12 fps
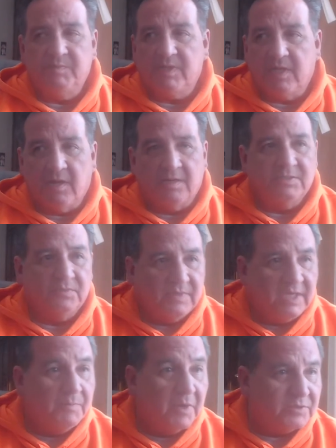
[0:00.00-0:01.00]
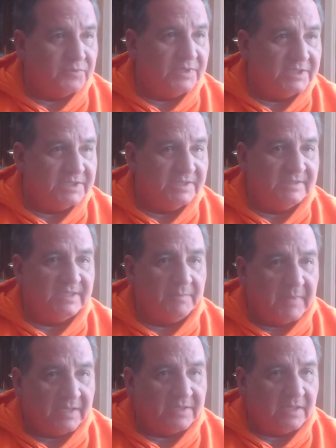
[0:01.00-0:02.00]
but they also keep our traditions. They
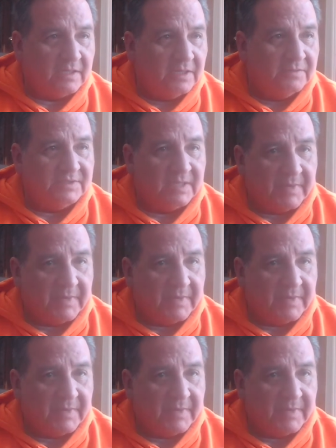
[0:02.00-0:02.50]
make clothes, they